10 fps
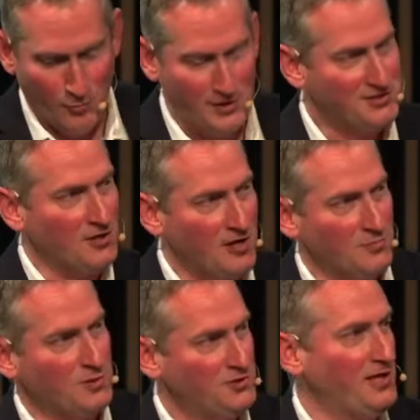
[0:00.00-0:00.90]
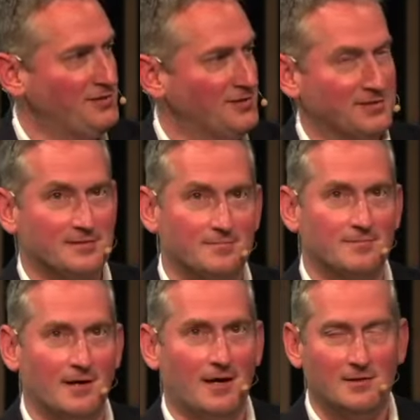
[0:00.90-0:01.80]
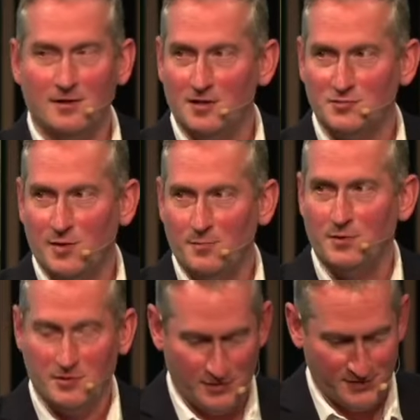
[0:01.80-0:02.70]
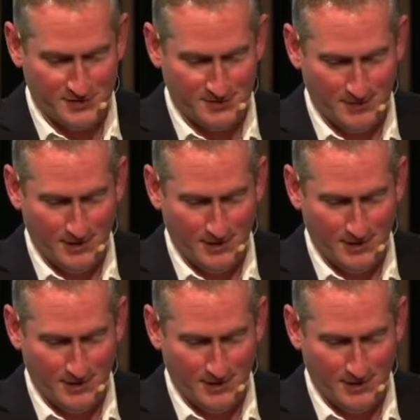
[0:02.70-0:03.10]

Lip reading: We started with Jesus last week because